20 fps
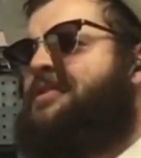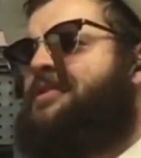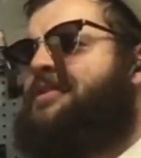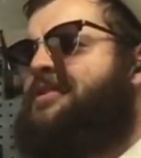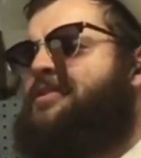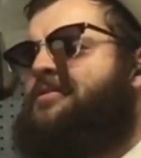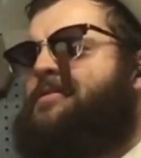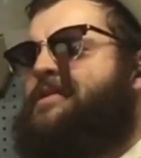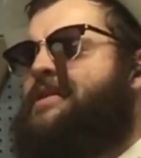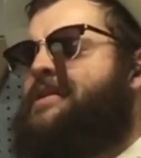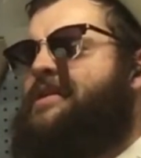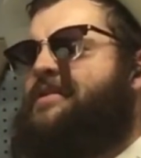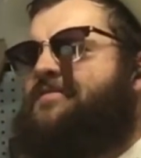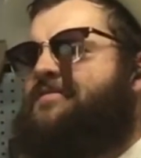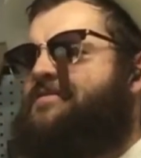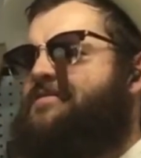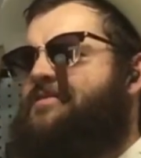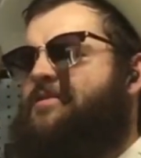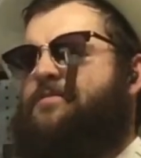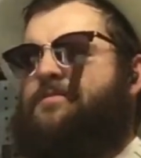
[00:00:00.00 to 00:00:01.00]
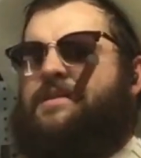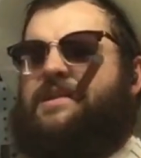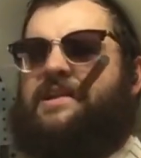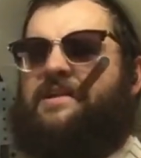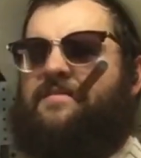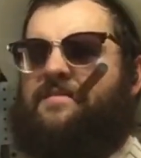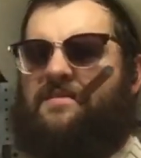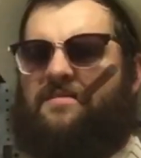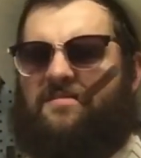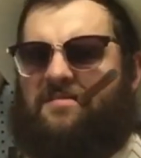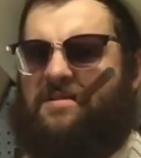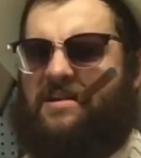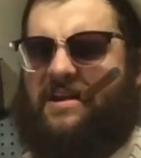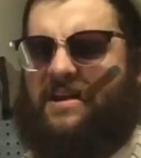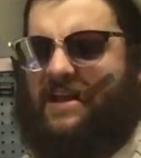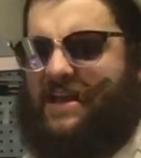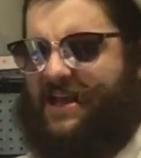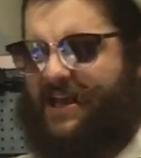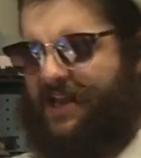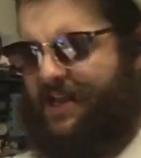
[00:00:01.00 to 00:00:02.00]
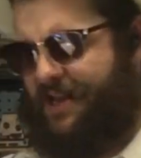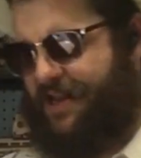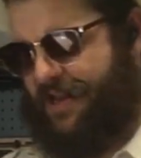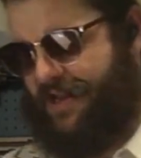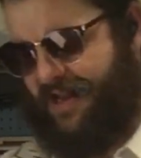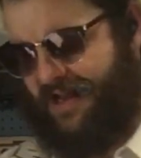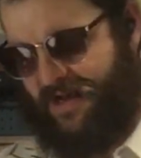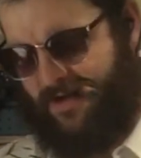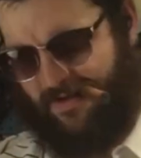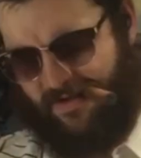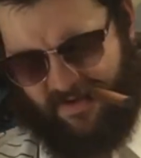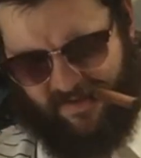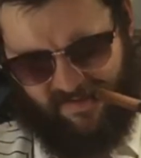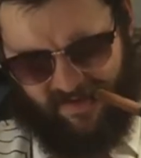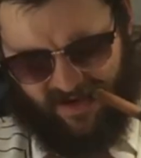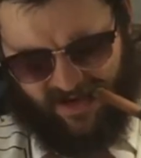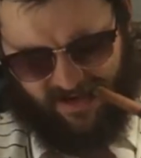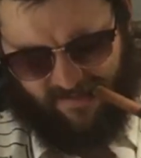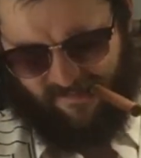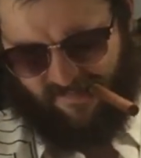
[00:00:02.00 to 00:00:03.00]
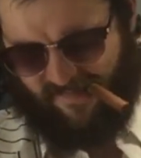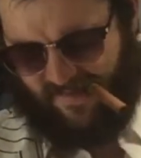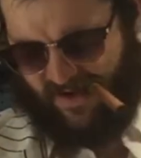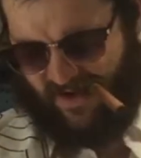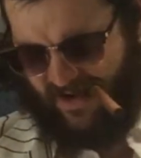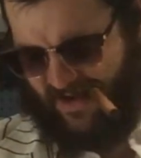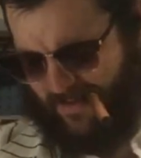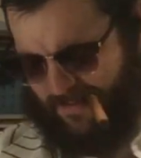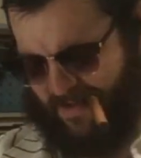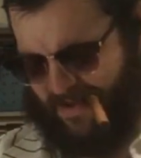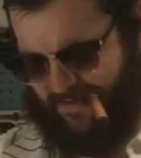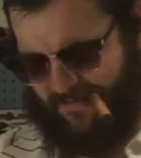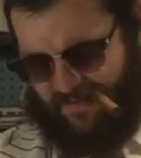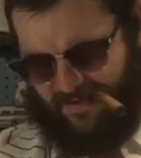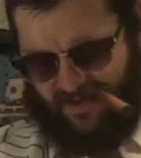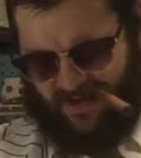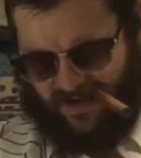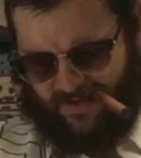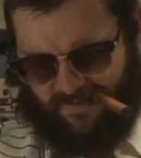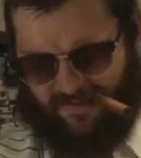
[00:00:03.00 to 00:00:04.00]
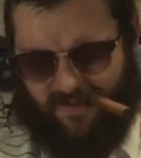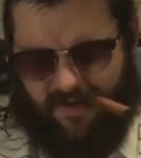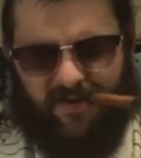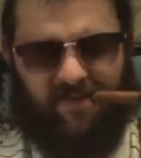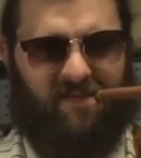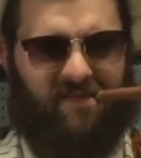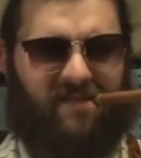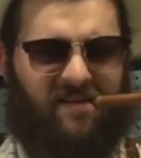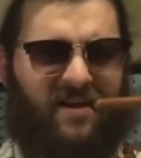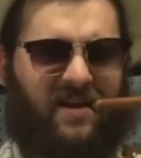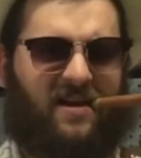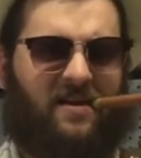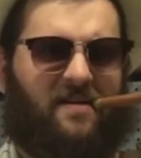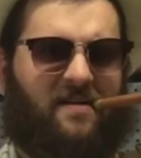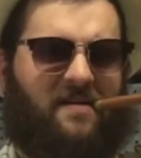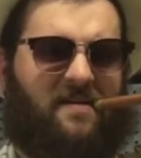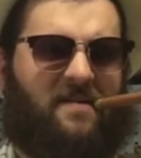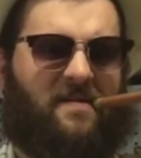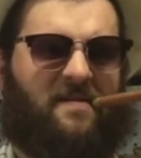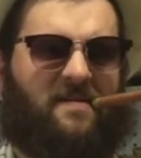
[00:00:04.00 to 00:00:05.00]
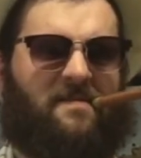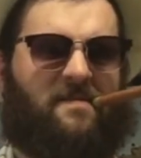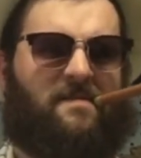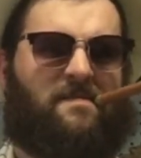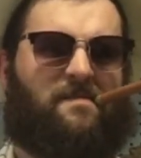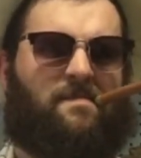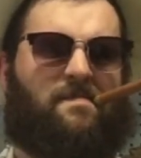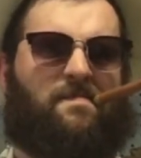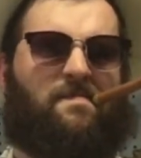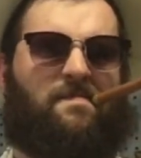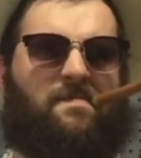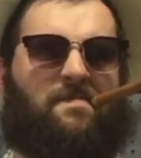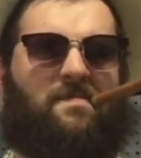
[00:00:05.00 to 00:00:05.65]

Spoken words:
Oh my god, so many of this is gonna get edited out because I keep fucking up everything I'm trying to say.